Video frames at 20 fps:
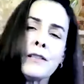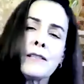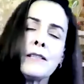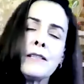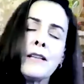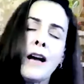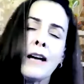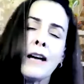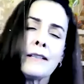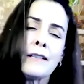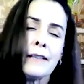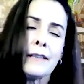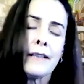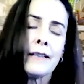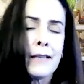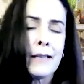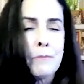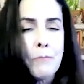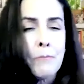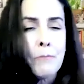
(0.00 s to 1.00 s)
Just not to
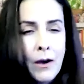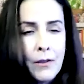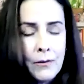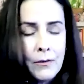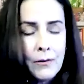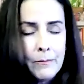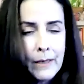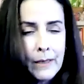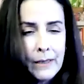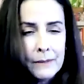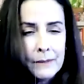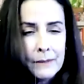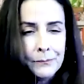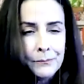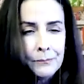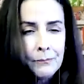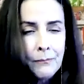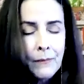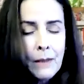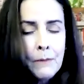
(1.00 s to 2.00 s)
let him bother me,
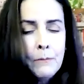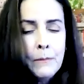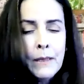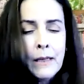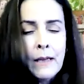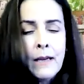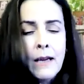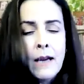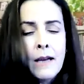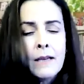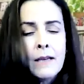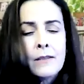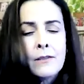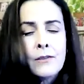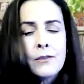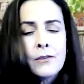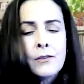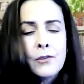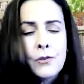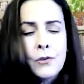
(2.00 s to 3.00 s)

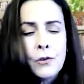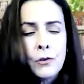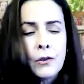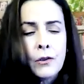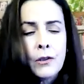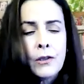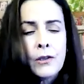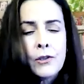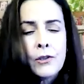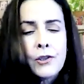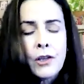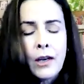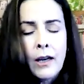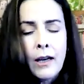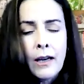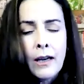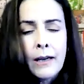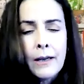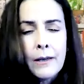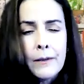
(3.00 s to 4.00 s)
because George
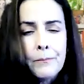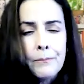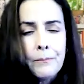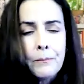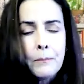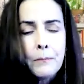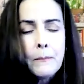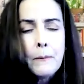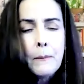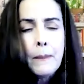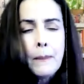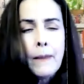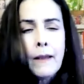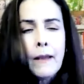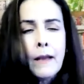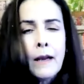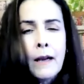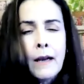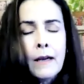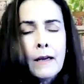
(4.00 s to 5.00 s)
um,
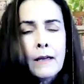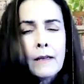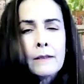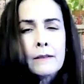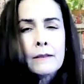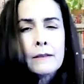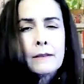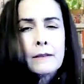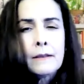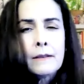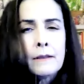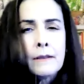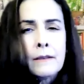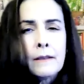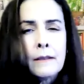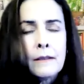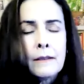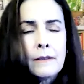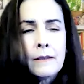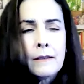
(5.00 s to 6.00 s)
uh,
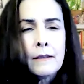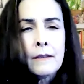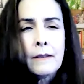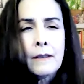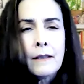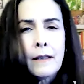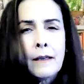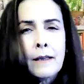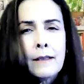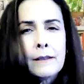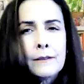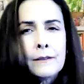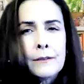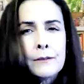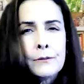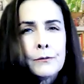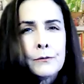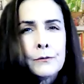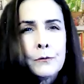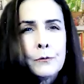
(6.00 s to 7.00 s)
uh,
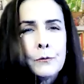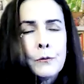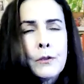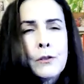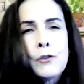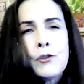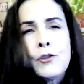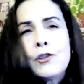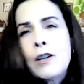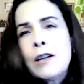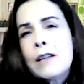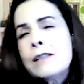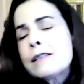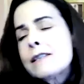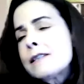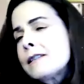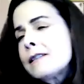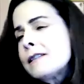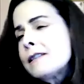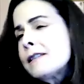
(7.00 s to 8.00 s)
was
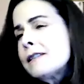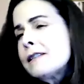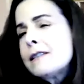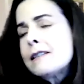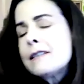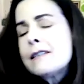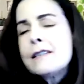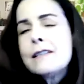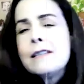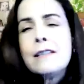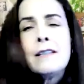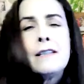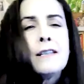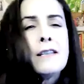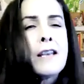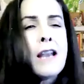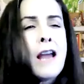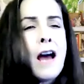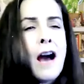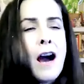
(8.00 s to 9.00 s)
just
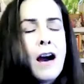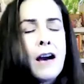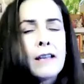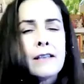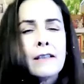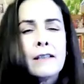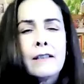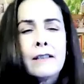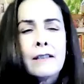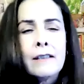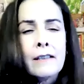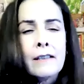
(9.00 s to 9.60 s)
not.